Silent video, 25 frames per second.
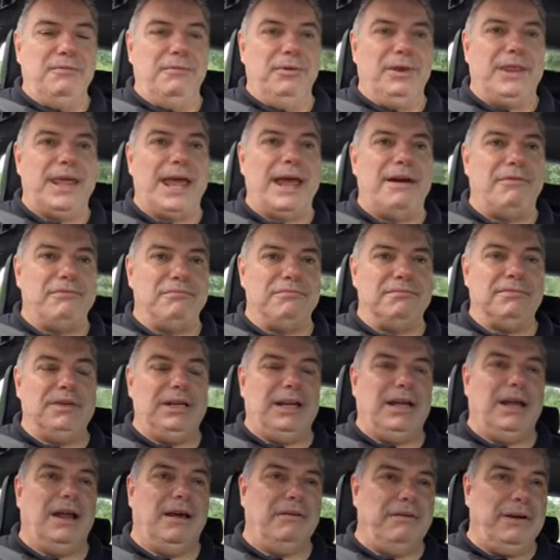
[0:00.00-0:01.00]
without,
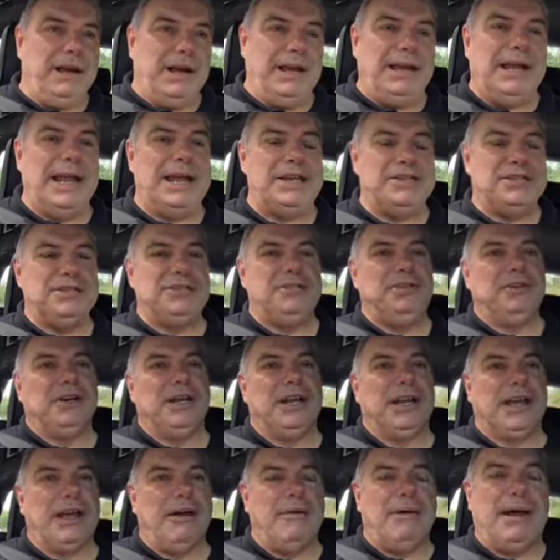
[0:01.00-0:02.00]
unless you're
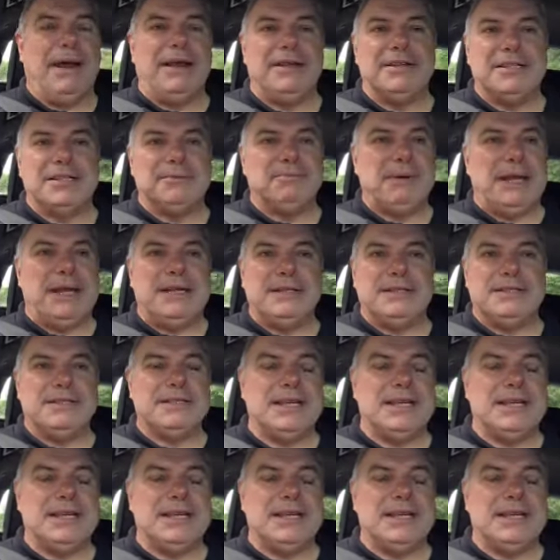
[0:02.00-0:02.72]
going to go out and spend